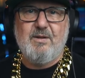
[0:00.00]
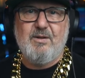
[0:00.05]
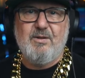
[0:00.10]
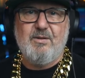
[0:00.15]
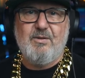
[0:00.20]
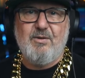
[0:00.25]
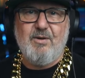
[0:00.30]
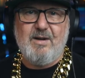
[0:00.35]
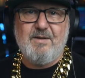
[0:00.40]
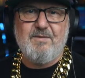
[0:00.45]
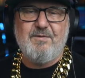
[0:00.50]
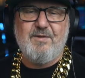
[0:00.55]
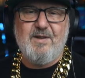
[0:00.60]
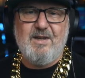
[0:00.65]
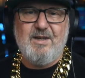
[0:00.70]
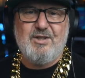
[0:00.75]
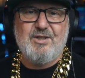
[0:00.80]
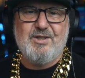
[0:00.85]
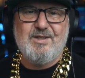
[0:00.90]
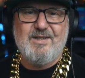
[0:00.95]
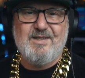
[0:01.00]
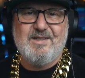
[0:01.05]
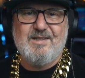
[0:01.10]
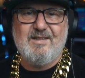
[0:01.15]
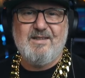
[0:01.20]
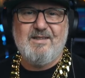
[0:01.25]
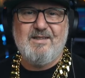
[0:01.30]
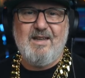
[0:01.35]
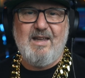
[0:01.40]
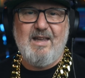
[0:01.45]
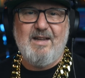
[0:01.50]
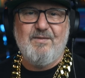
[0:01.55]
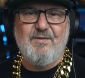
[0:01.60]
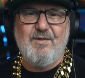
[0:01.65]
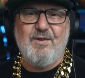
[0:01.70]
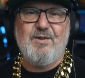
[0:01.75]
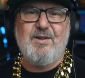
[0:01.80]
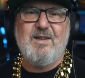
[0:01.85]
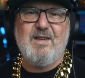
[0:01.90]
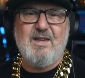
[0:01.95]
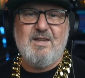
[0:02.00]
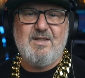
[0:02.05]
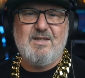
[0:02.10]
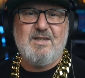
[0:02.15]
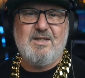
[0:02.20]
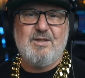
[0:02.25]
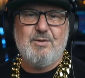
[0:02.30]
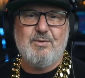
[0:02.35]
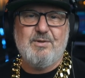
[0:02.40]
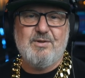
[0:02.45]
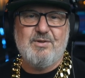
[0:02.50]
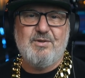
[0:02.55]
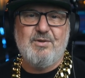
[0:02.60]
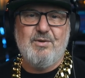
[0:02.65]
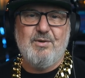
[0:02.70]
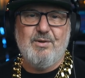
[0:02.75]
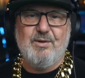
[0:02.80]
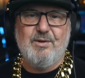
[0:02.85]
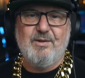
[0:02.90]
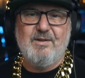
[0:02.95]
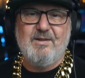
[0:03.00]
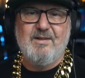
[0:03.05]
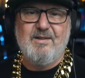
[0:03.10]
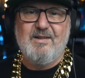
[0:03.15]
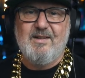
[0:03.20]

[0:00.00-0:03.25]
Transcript: great features, and very easy to install.